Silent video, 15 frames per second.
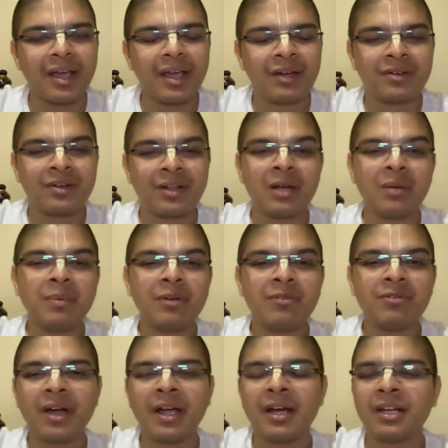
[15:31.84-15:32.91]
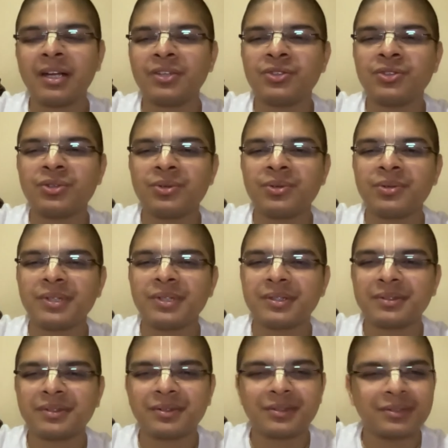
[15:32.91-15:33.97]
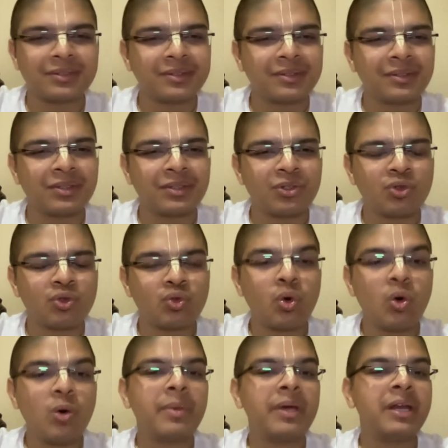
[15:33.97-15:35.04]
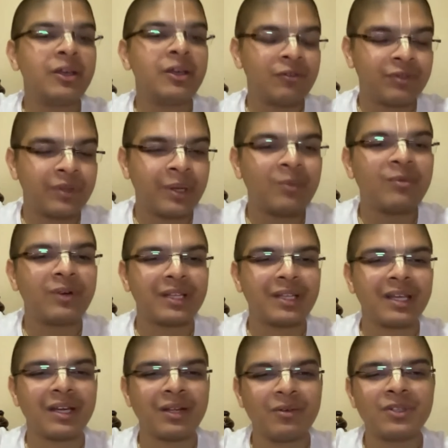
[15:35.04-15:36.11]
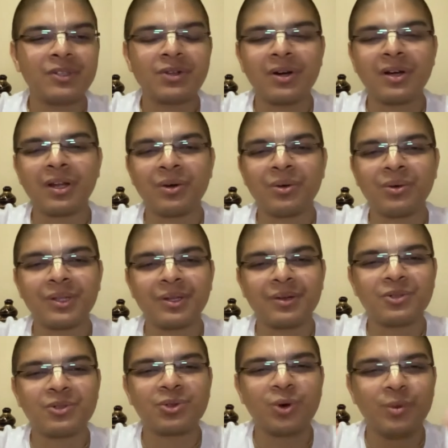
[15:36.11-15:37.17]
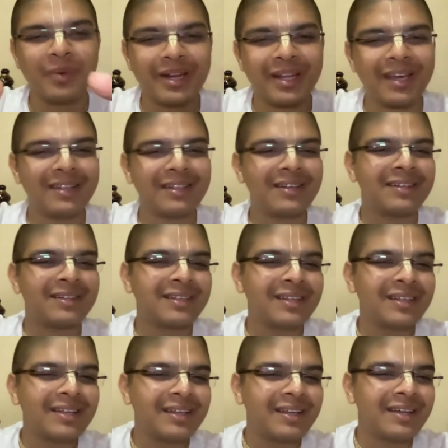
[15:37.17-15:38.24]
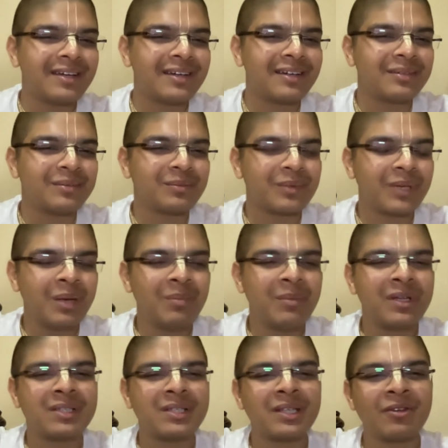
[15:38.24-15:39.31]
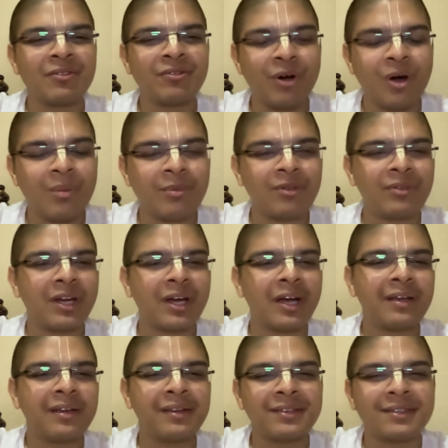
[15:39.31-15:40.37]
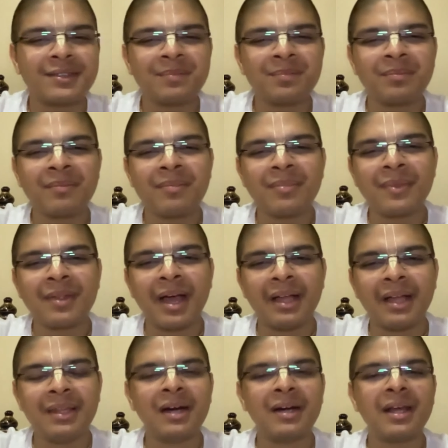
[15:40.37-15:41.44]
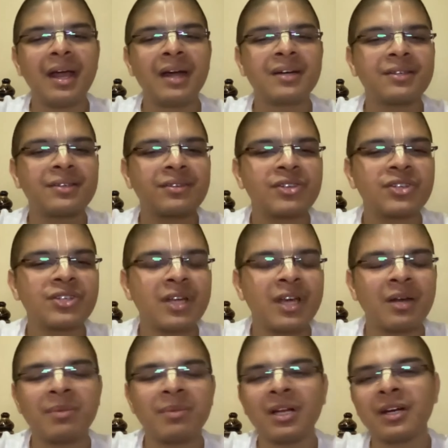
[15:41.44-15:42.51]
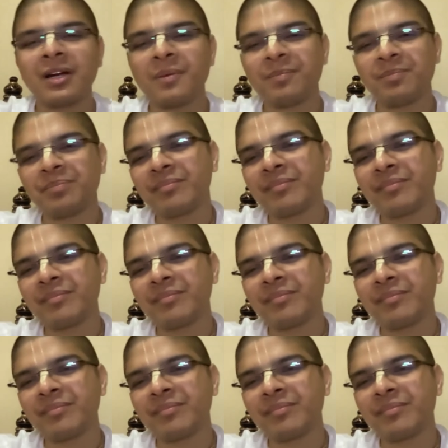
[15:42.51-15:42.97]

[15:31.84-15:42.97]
A terrible fight ensued. So many of them were there. He was not alone. There were so many other um, demons in the form of donkeys and they attacked Krishna and Balaram.